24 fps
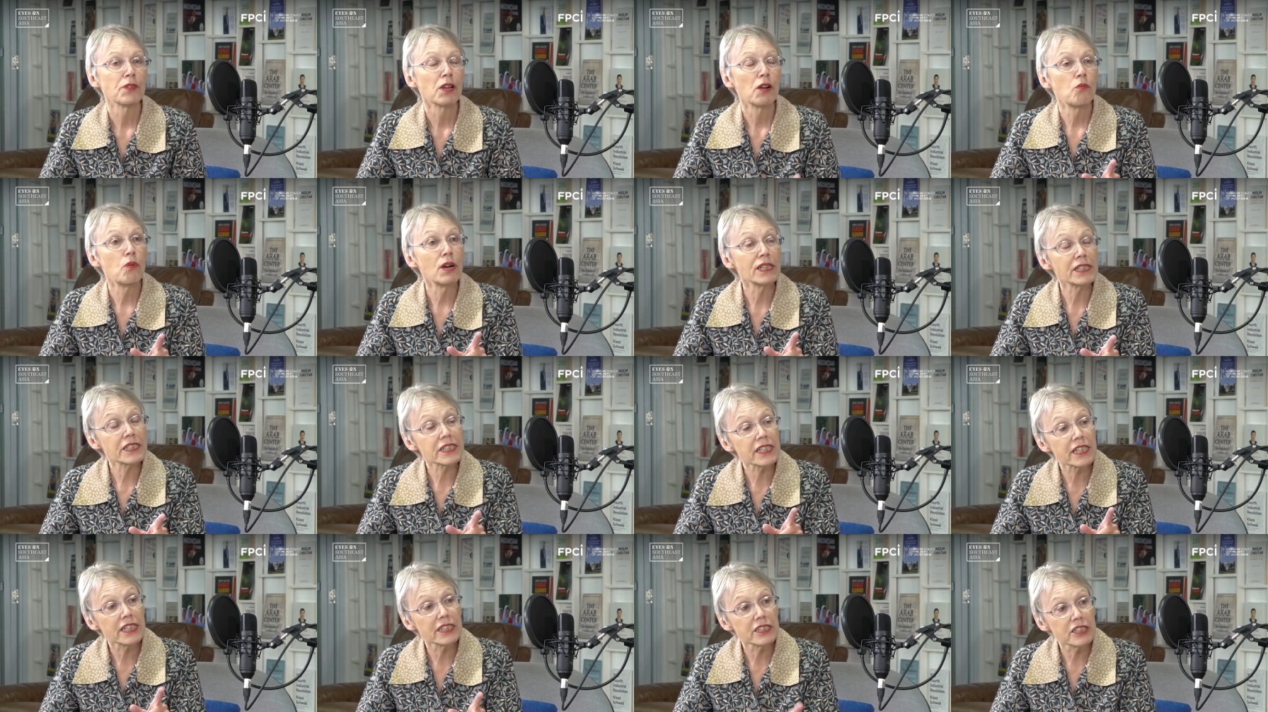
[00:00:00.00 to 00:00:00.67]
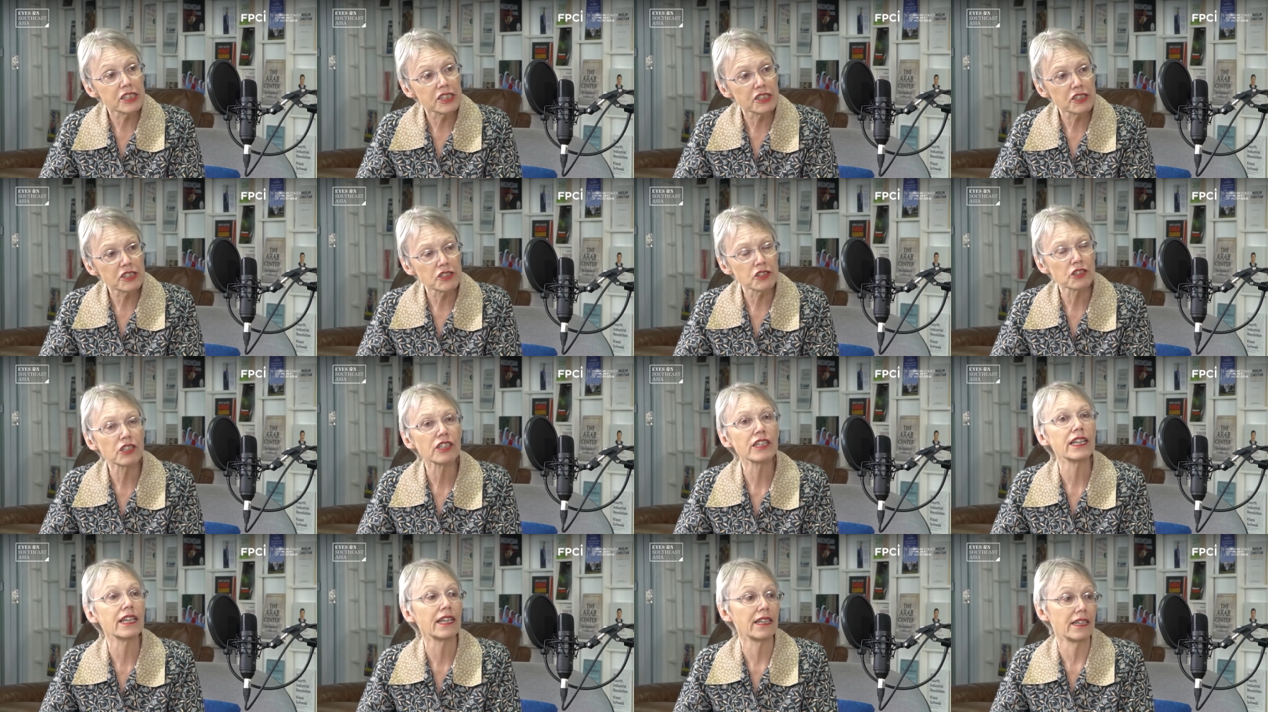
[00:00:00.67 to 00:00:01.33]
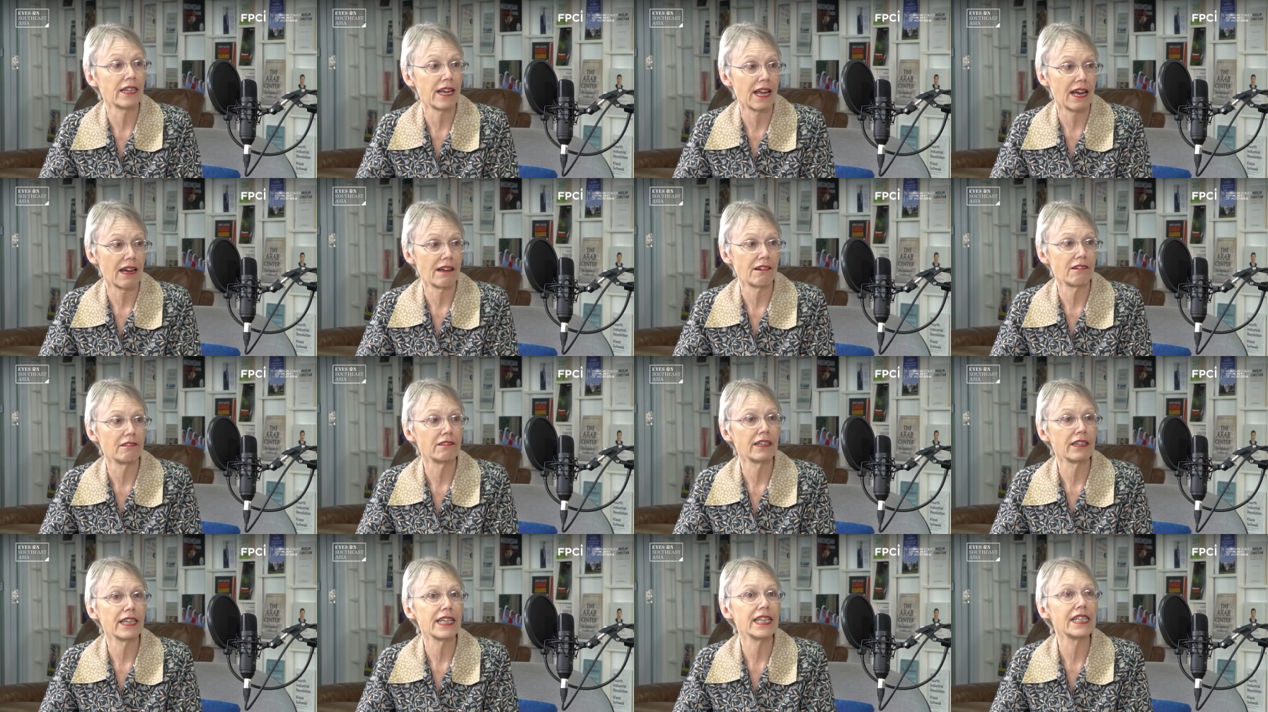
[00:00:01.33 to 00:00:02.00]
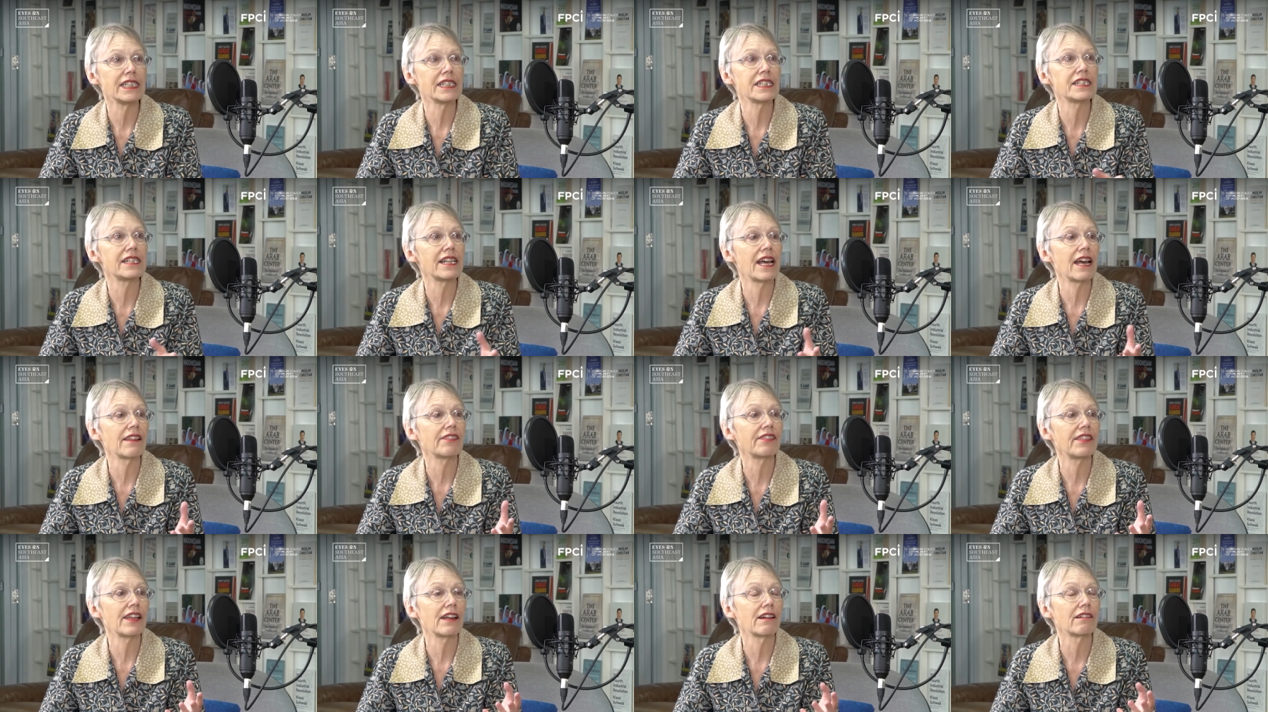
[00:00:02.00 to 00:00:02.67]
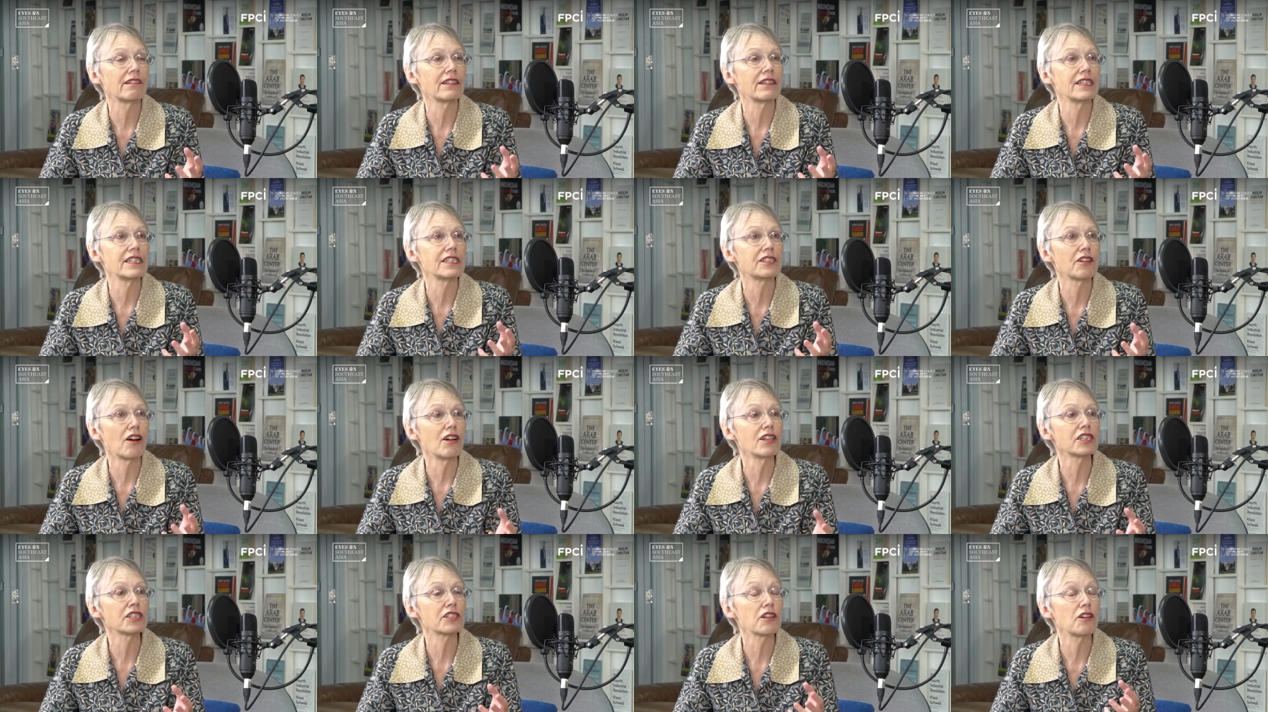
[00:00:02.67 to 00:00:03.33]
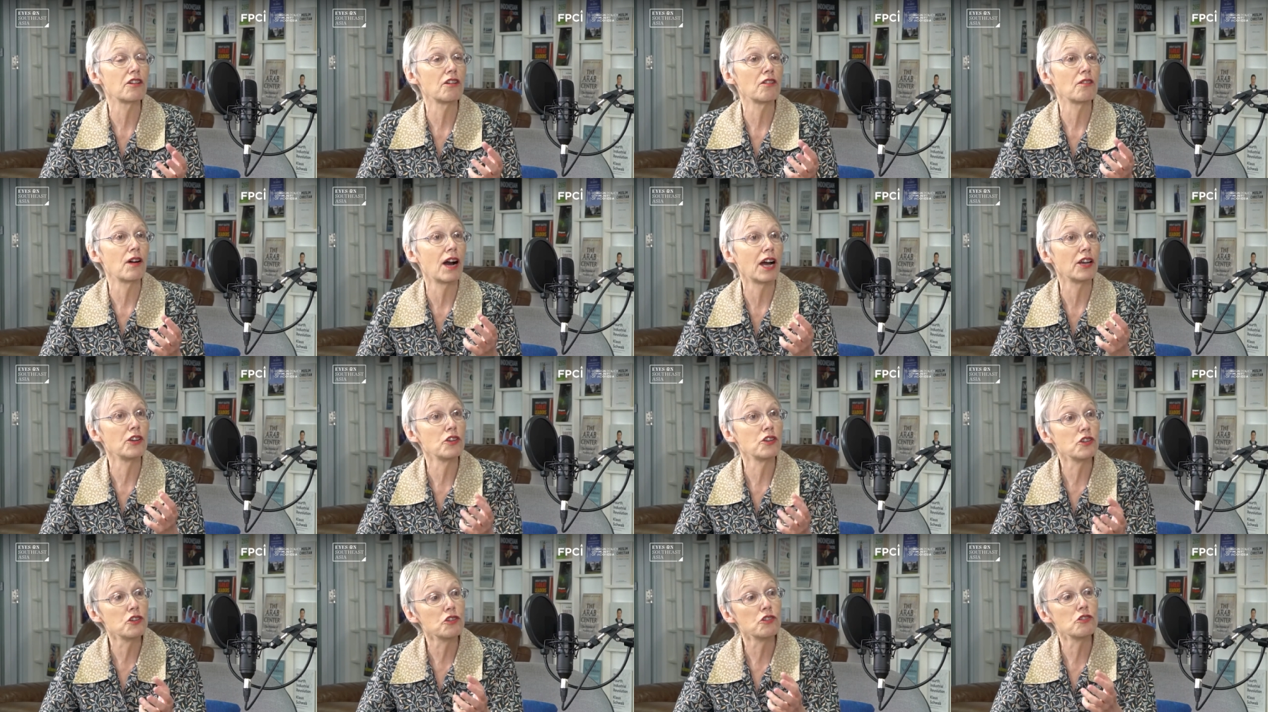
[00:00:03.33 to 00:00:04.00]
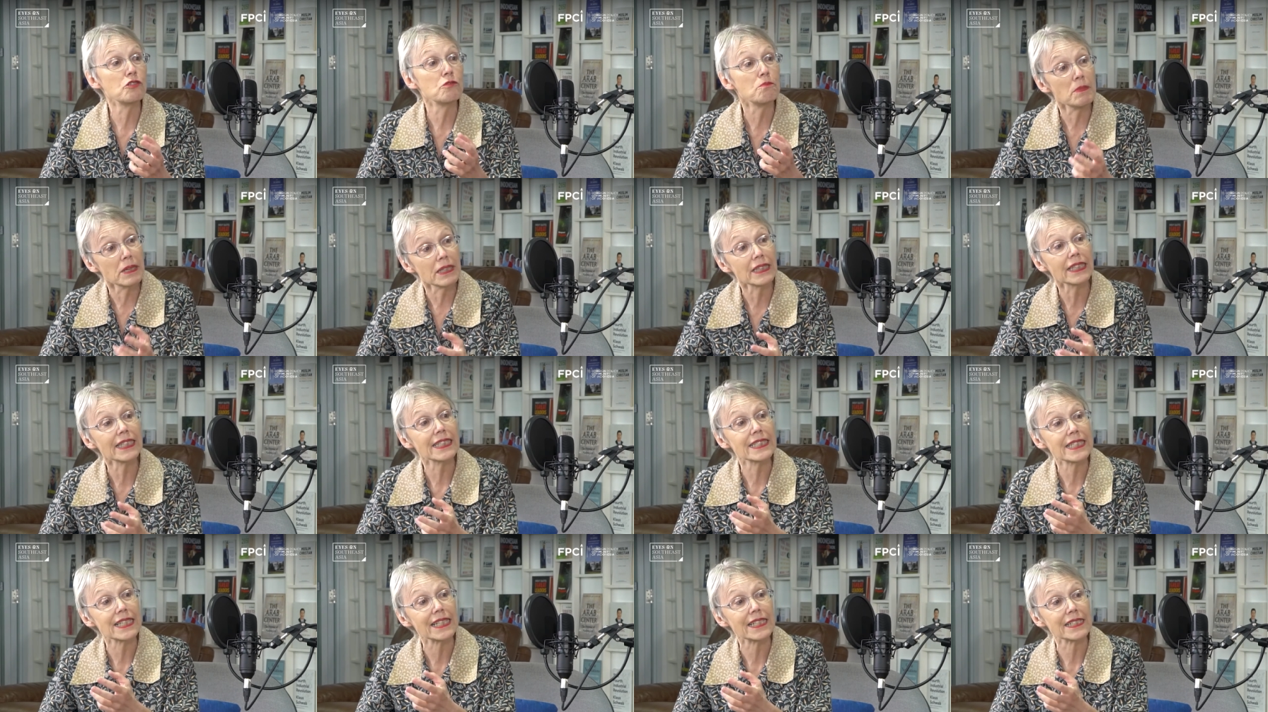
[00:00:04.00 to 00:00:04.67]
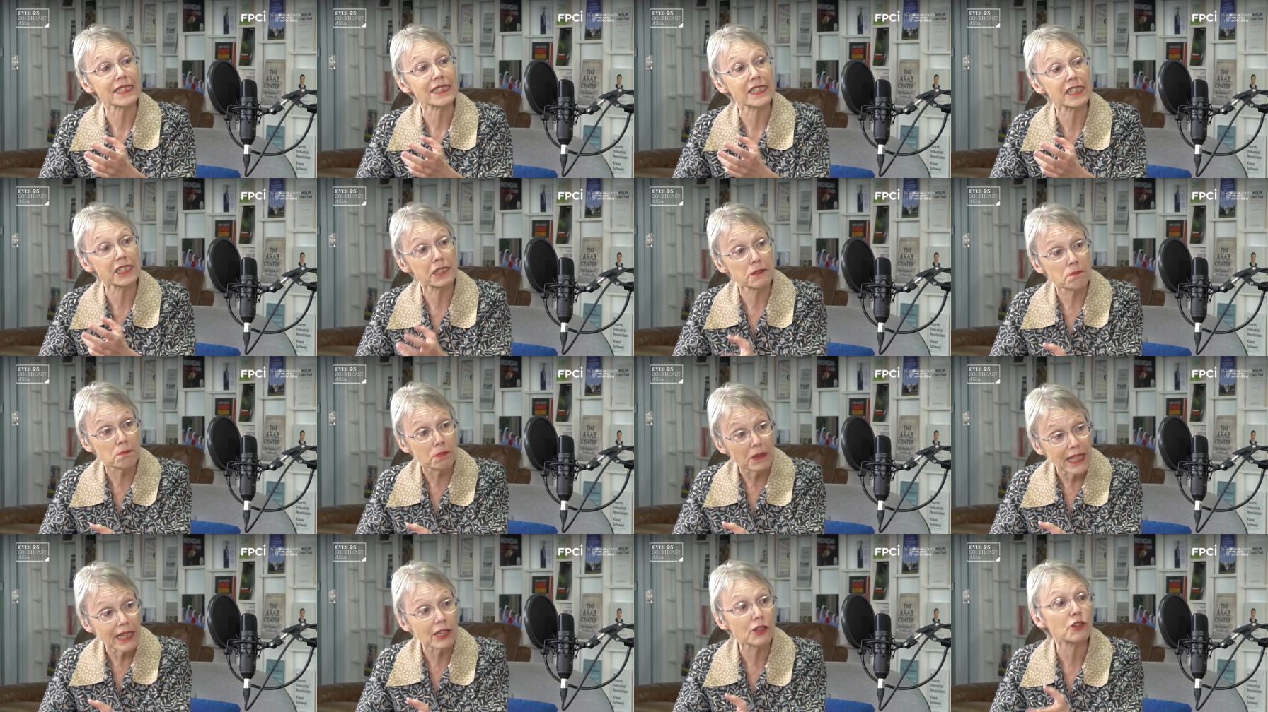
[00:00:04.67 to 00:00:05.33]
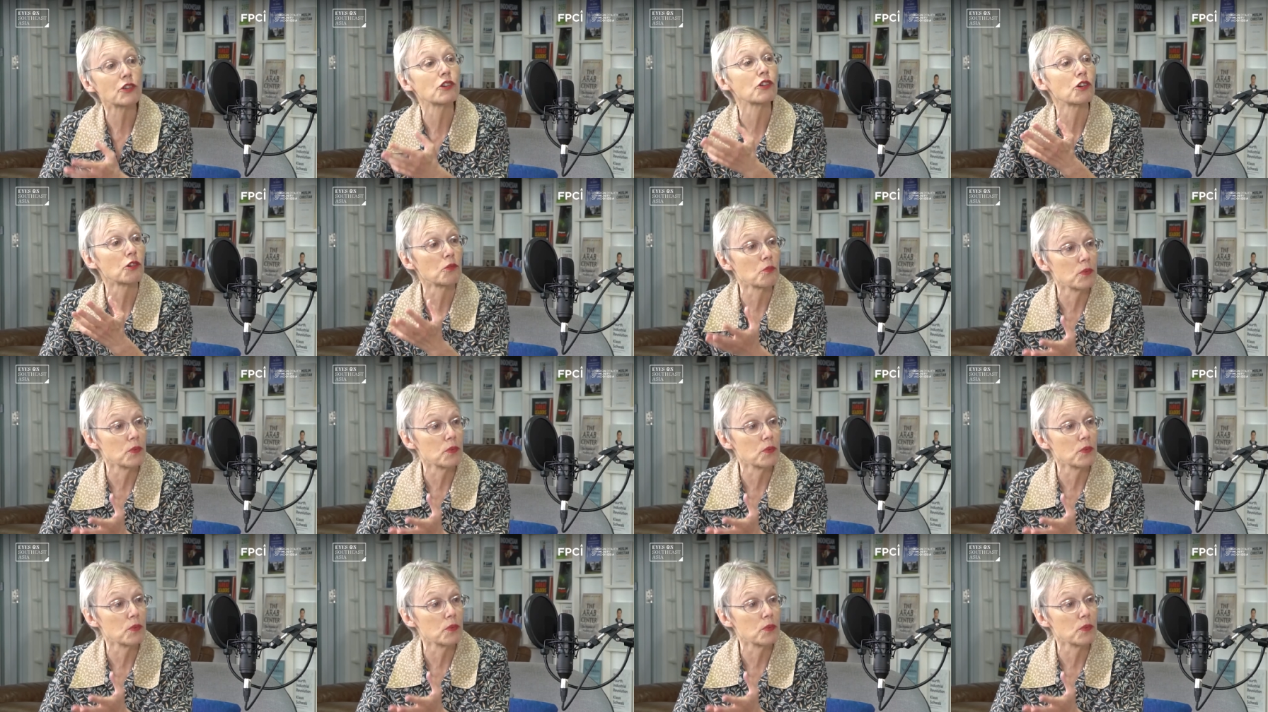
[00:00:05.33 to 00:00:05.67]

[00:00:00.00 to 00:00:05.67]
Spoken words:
What's concerning now is that there is also a new militant splinter,